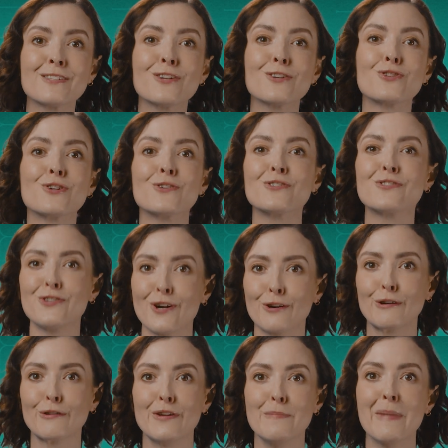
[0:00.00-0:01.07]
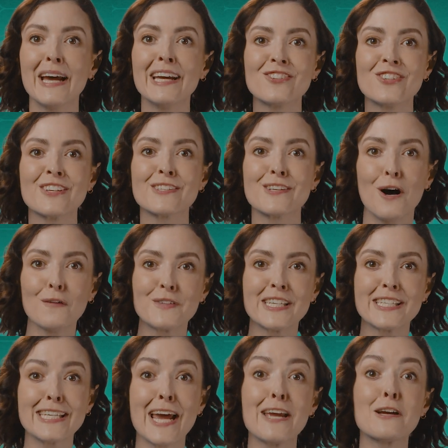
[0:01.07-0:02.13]
who choose geography majors
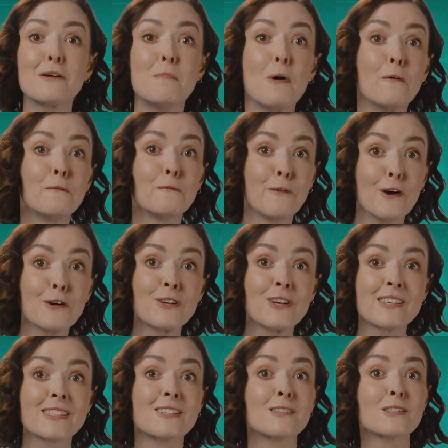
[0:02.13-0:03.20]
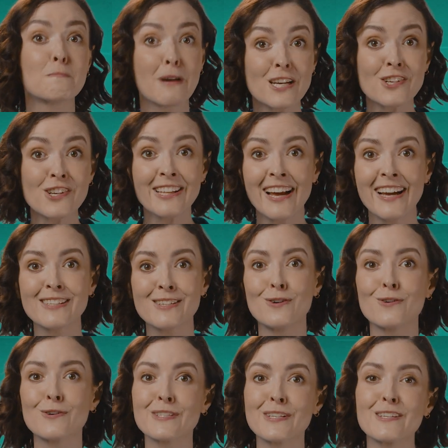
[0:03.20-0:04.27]
often take more focused, specialized
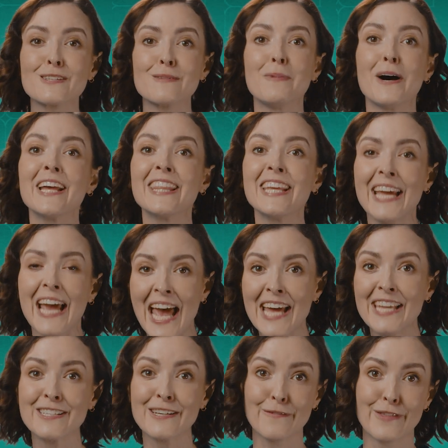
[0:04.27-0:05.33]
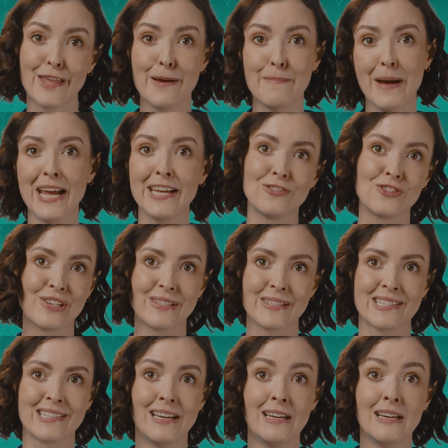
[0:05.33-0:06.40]
courses by the end of their
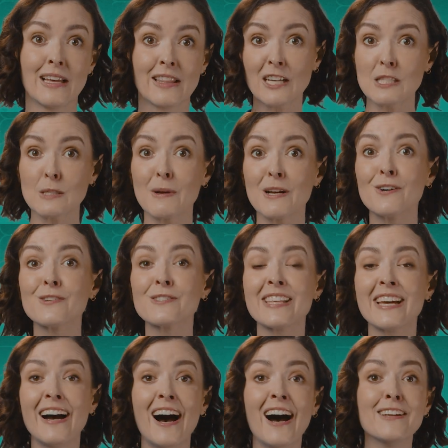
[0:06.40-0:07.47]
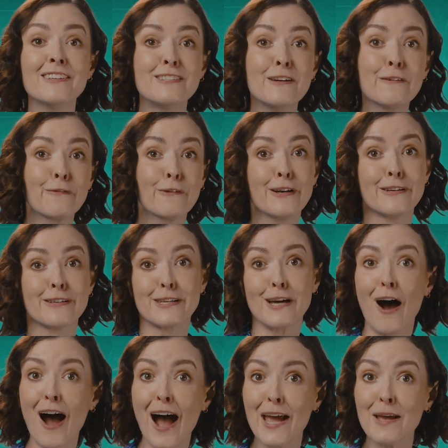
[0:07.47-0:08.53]
majors. That's because there are different
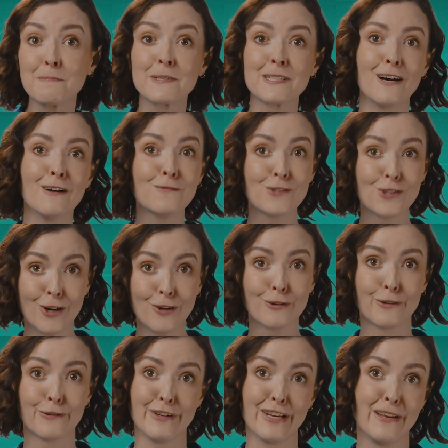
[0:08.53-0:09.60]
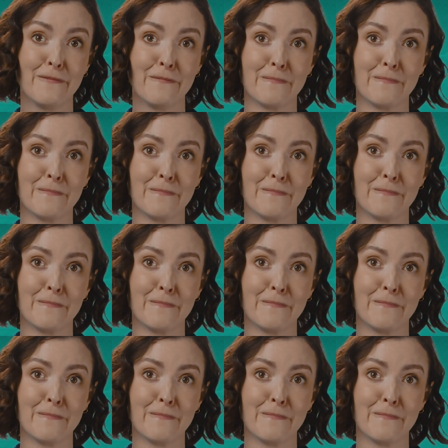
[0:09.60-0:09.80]
types of geography.